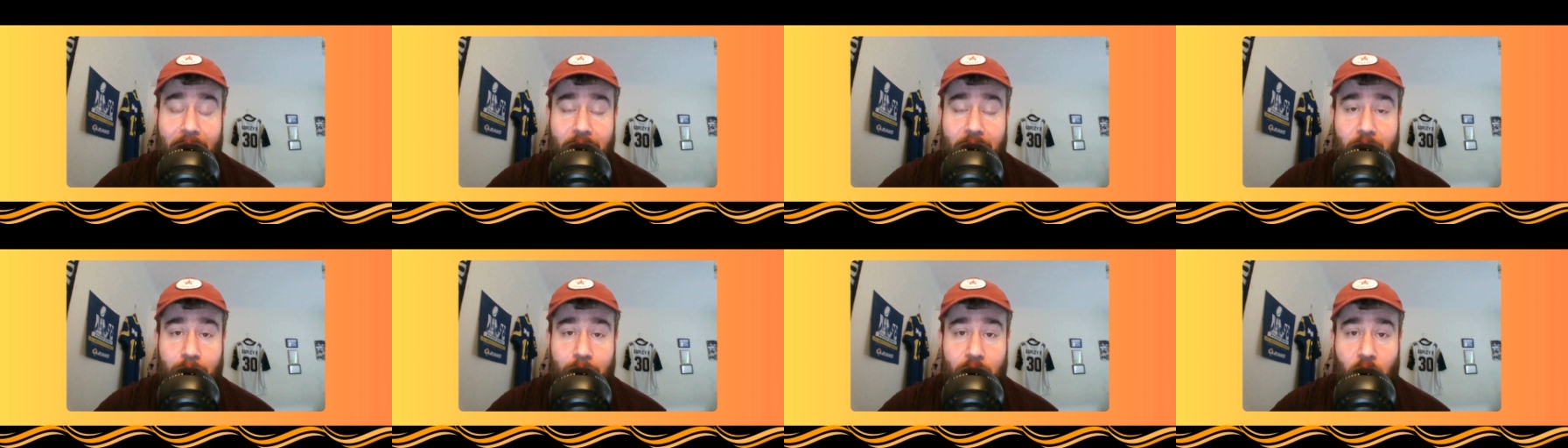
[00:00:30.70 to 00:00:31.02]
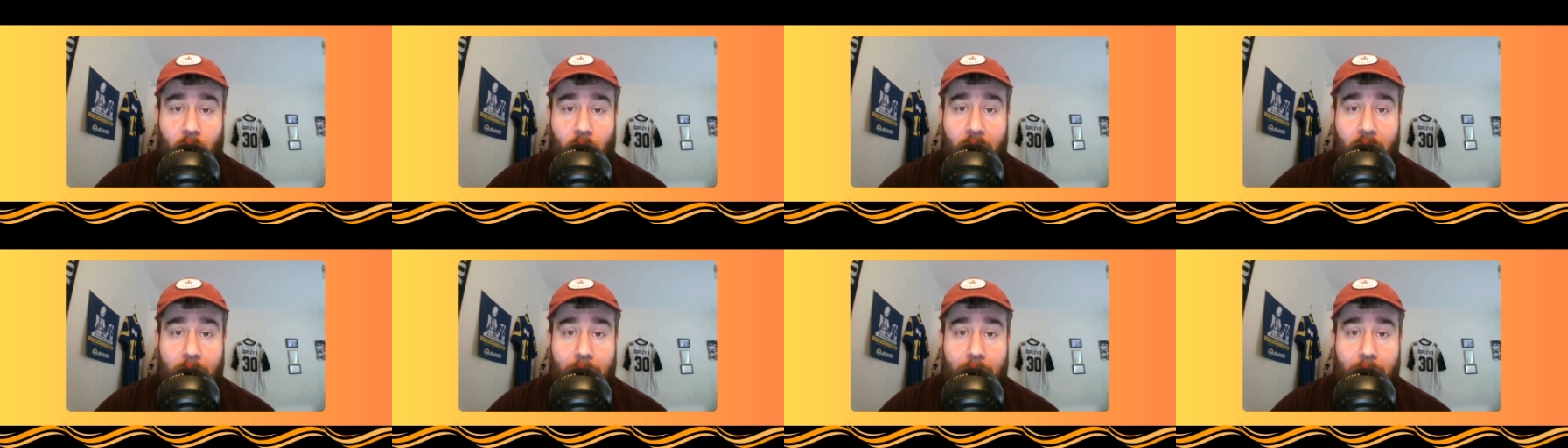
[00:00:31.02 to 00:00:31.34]

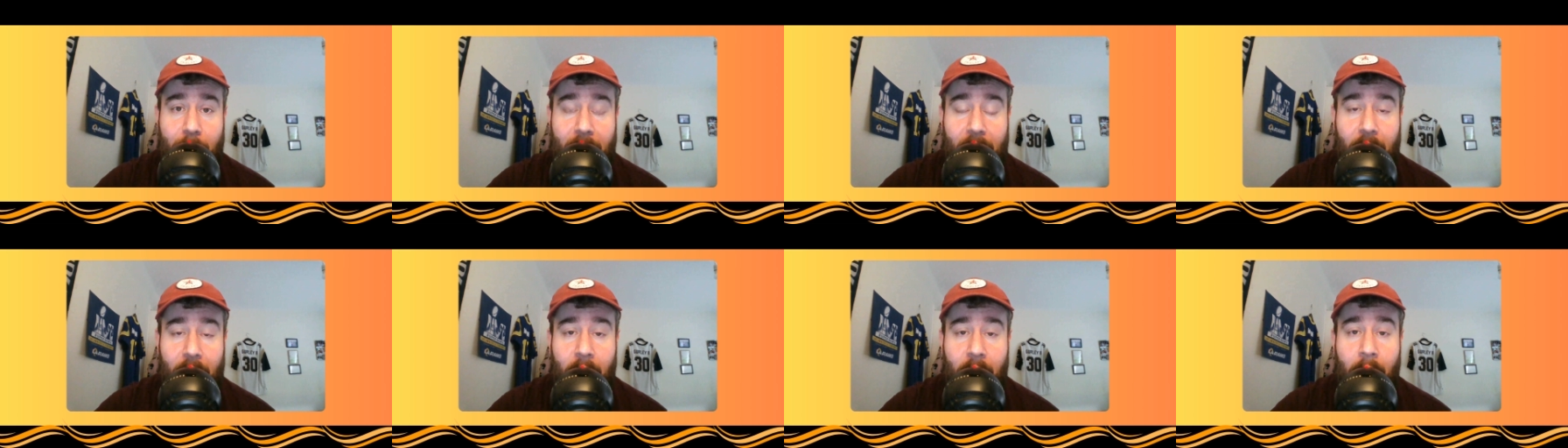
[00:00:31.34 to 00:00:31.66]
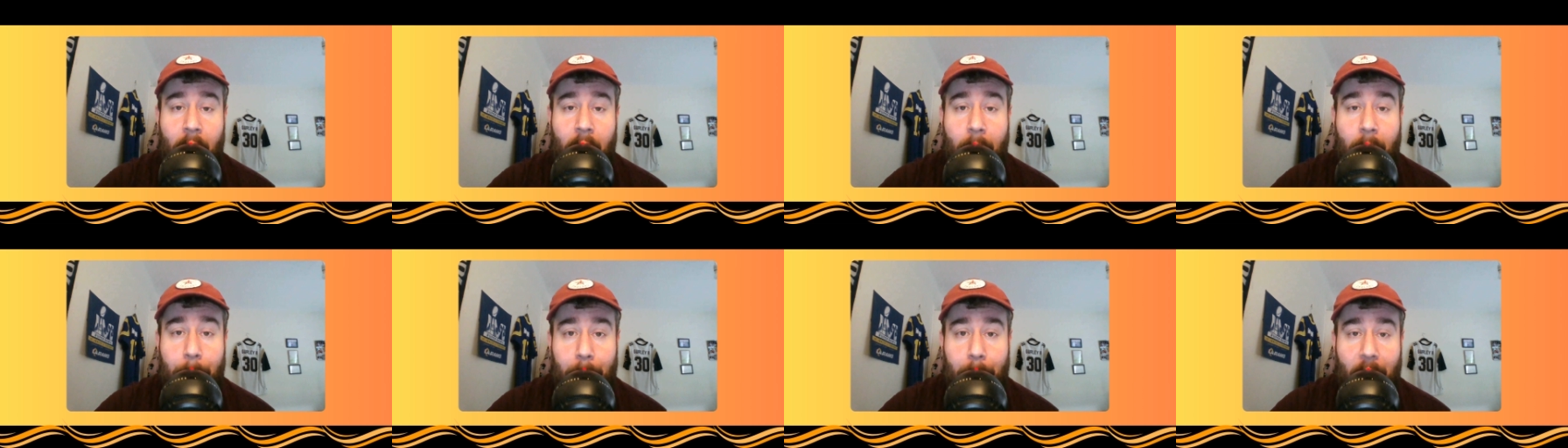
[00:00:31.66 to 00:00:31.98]
subscribing.
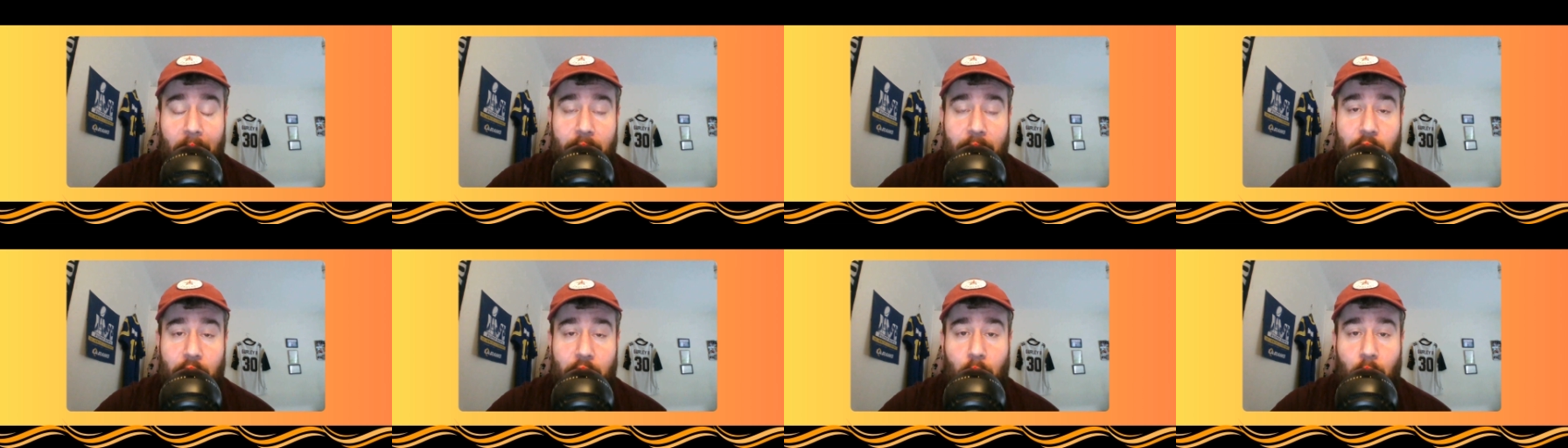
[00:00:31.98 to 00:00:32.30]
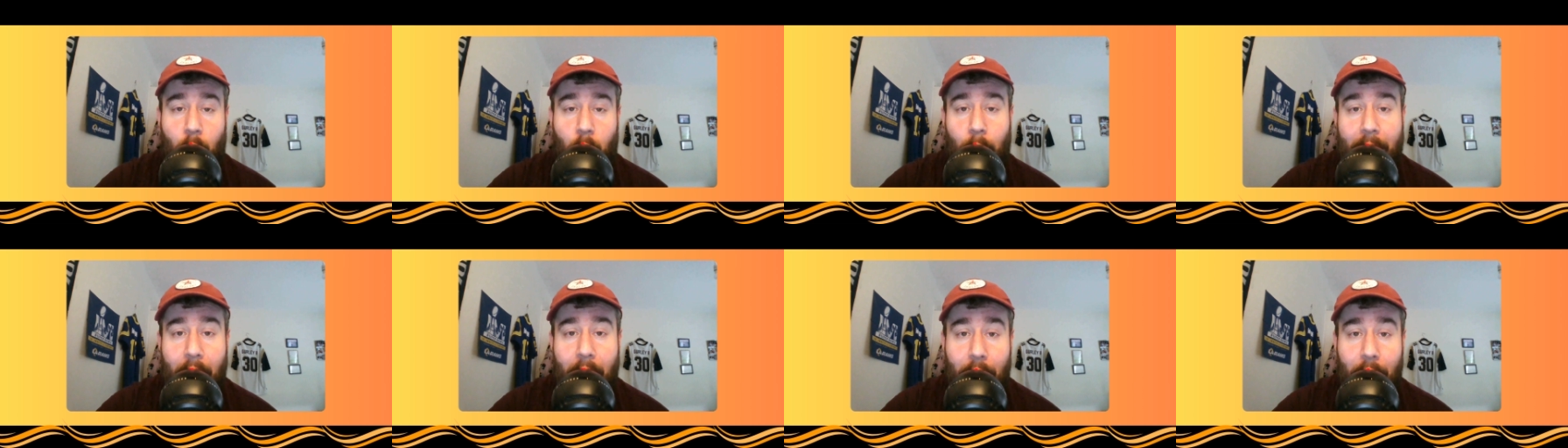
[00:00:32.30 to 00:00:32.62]
But
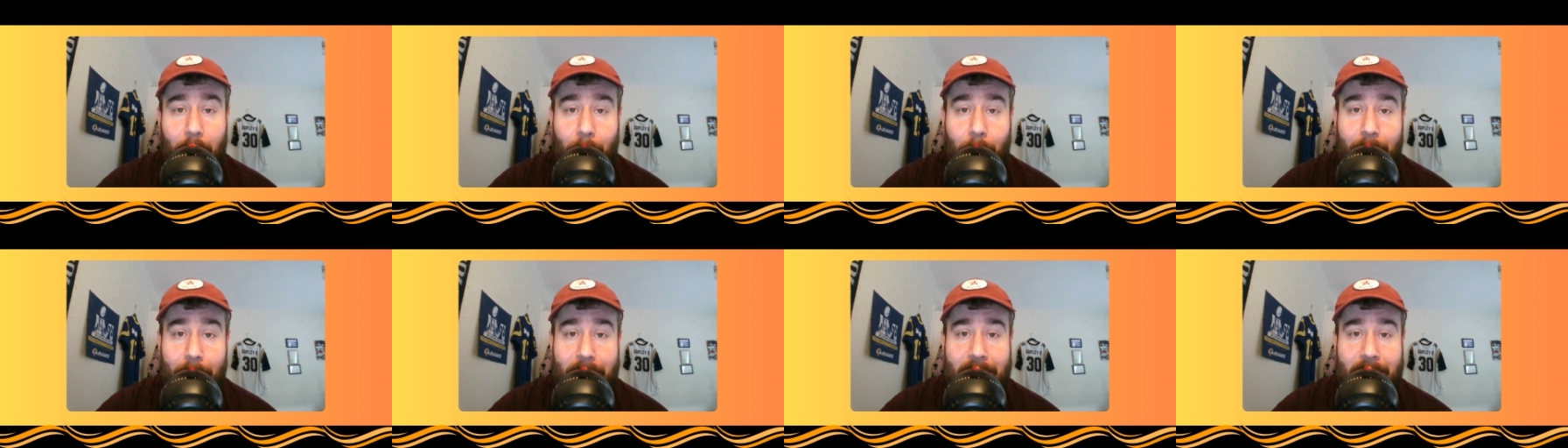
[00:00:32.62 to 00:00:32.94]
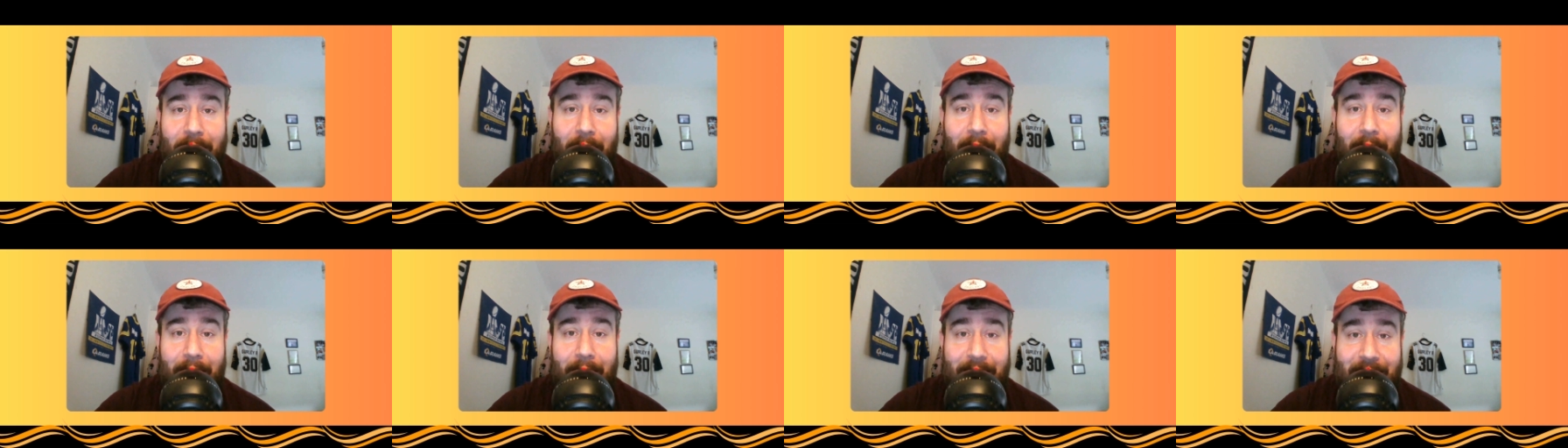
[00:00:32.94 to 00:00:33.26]
we are going to
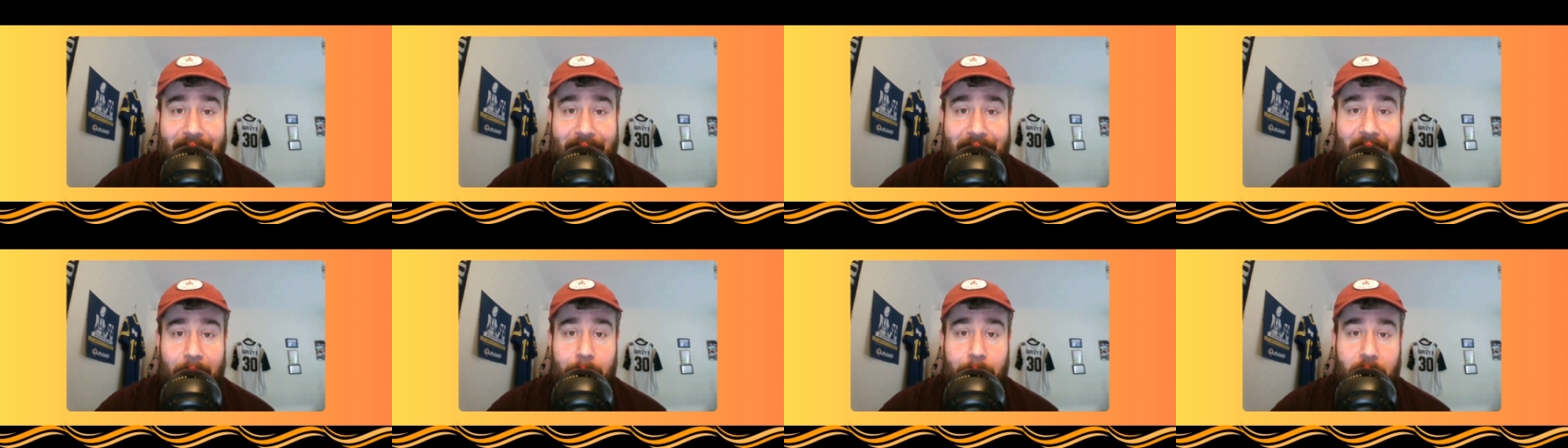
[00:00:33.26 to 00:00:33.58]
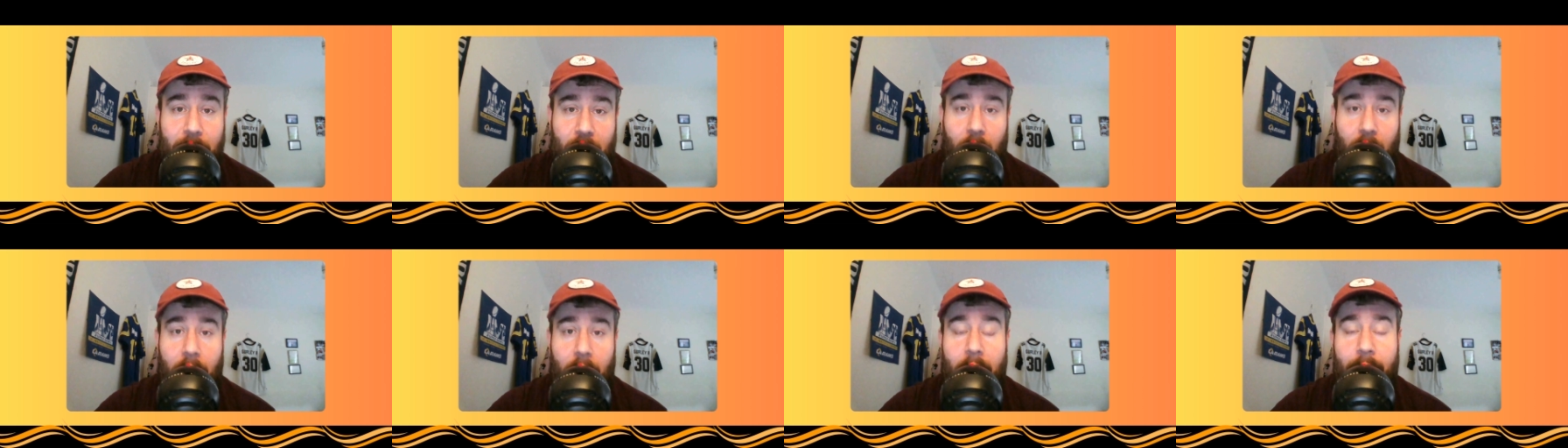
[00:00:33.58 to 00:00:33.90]
take a deep
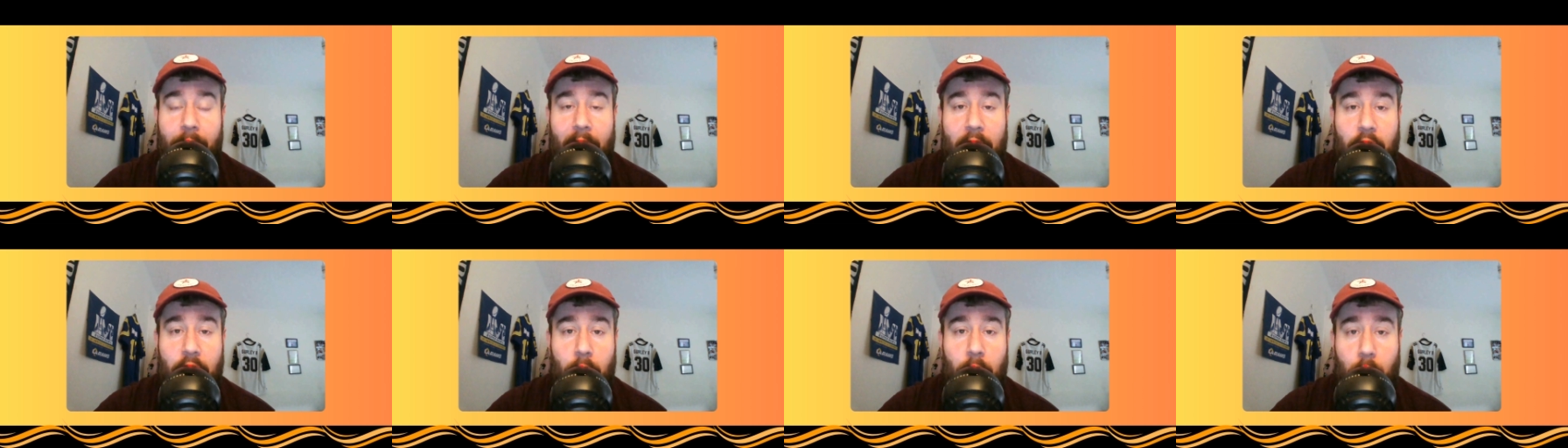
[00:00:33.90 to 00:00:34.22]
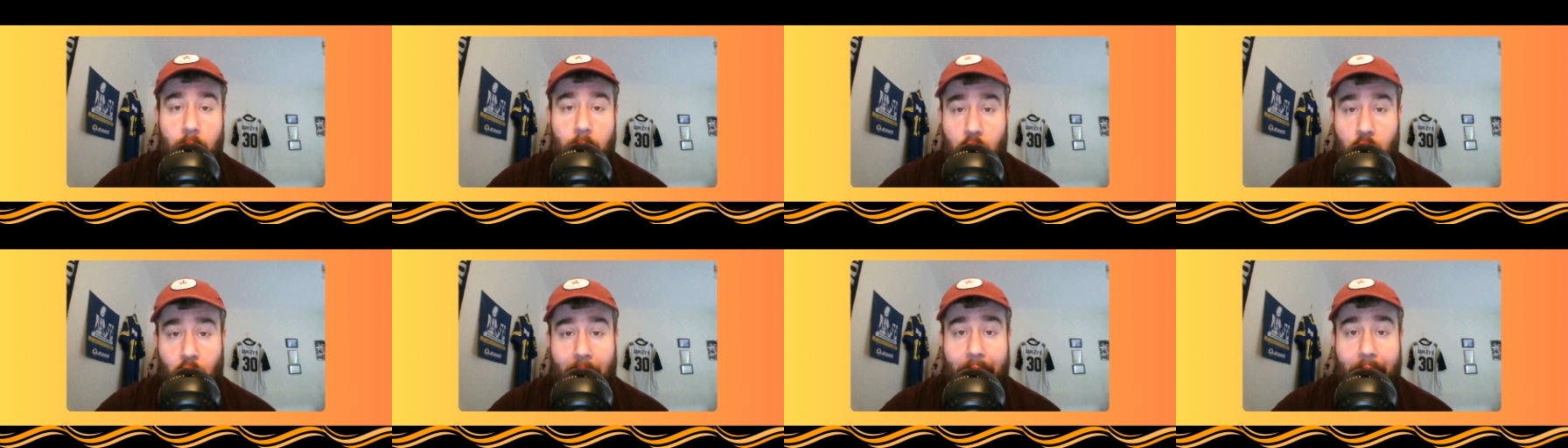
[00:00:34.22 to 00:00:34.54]
dive into
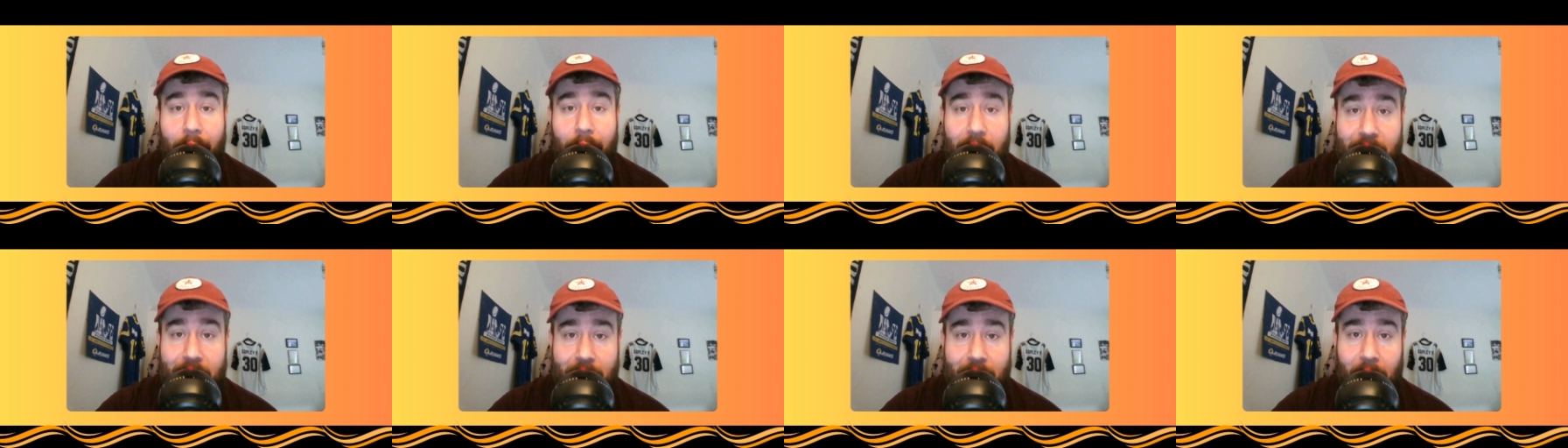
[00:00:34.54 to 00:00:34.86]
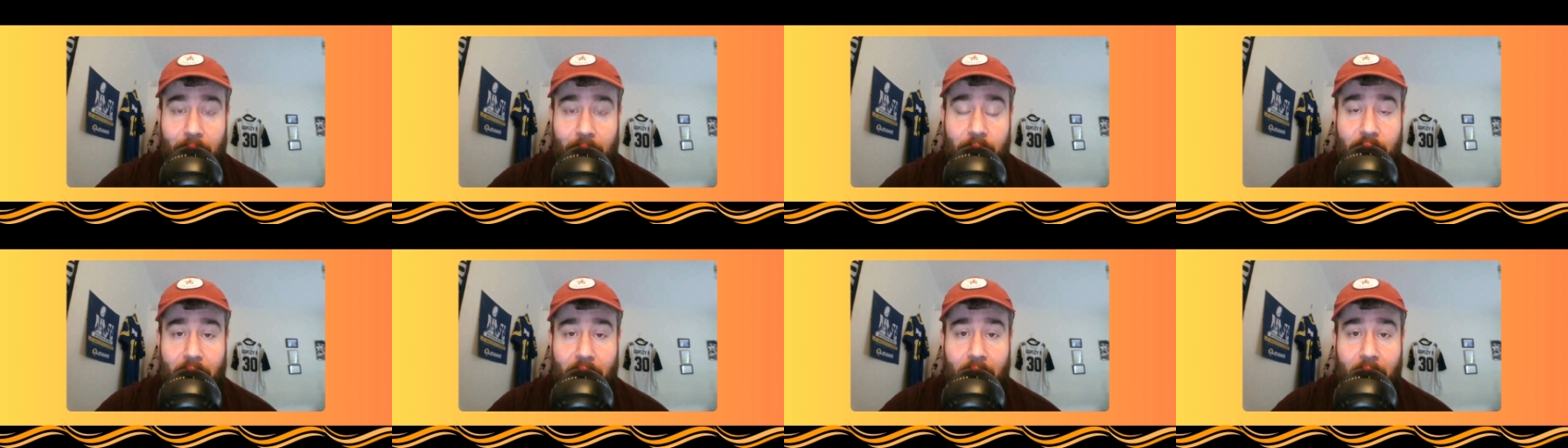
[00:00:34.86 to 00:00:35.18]
Travis
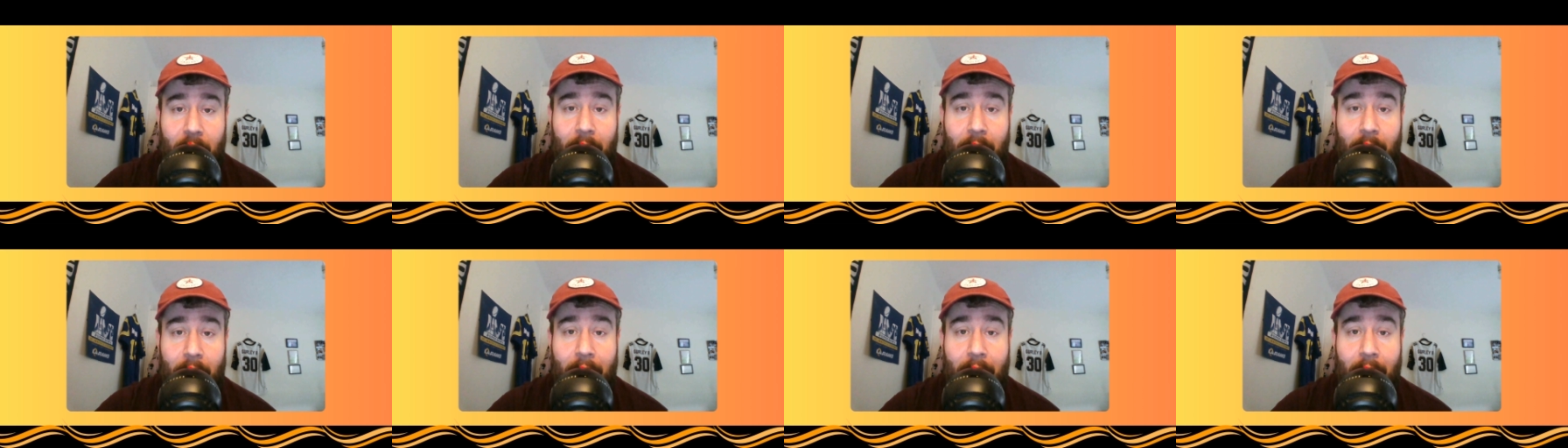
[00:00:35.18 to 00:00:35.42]
Hunter